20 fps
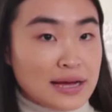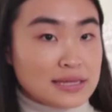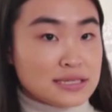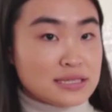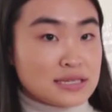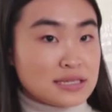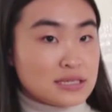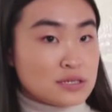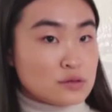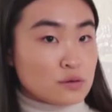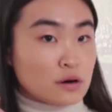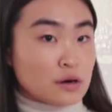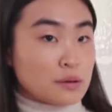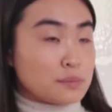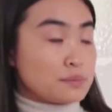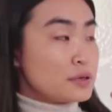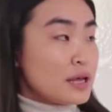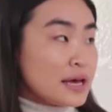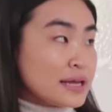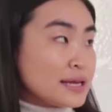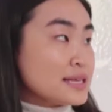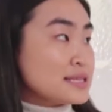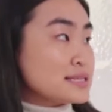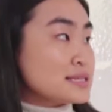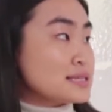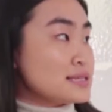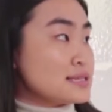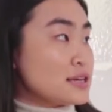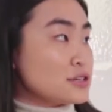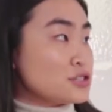masses or
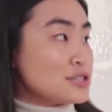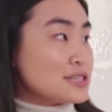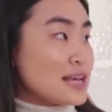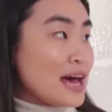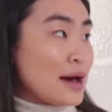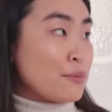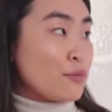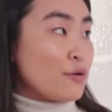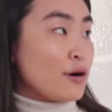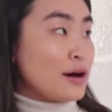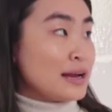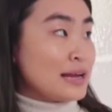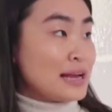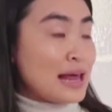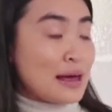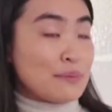planets, such as M1